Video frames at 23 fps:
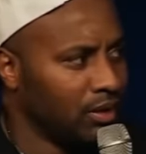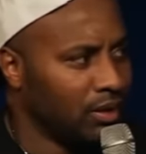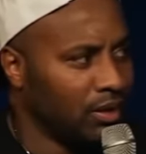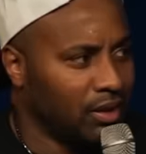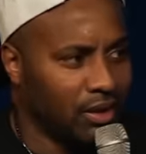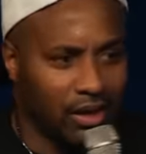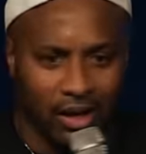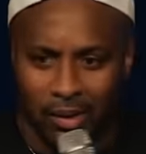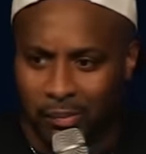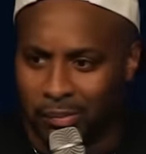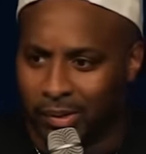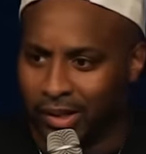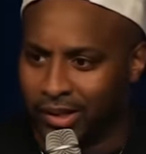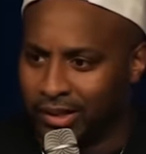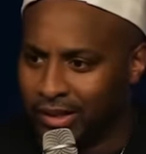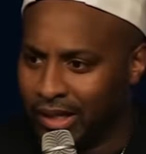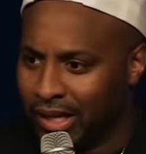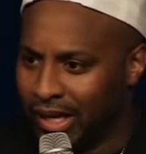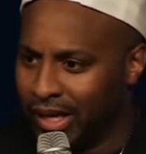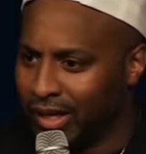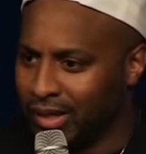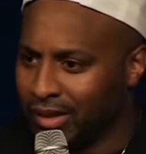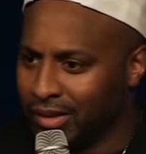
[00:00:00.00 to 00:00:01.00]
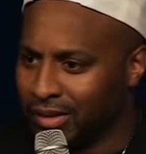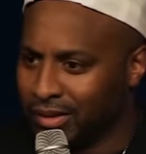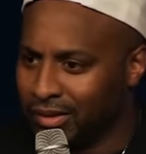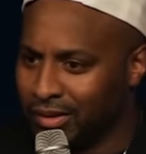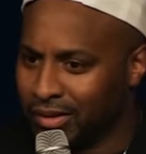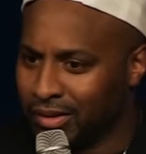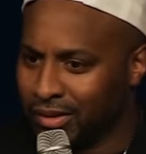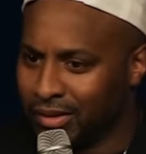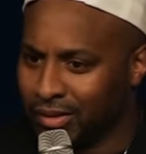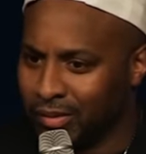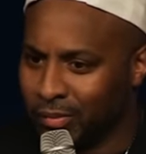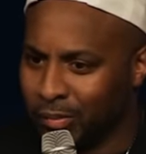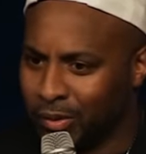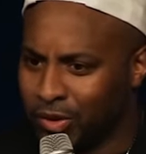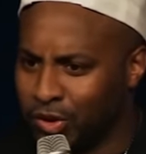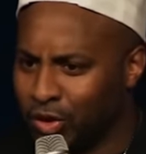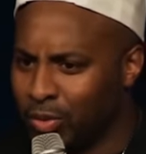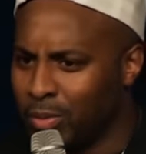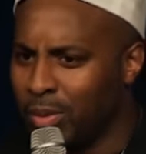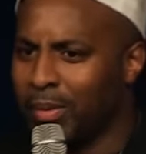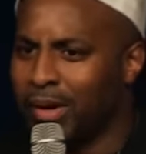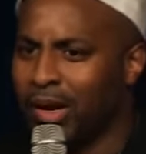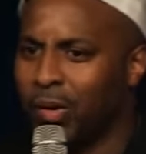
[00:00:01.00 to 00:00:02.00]
I'm like, yeah. But you
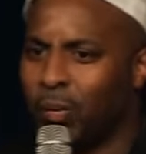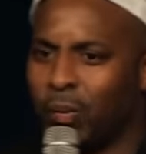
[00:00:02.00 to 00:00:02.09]
remember that one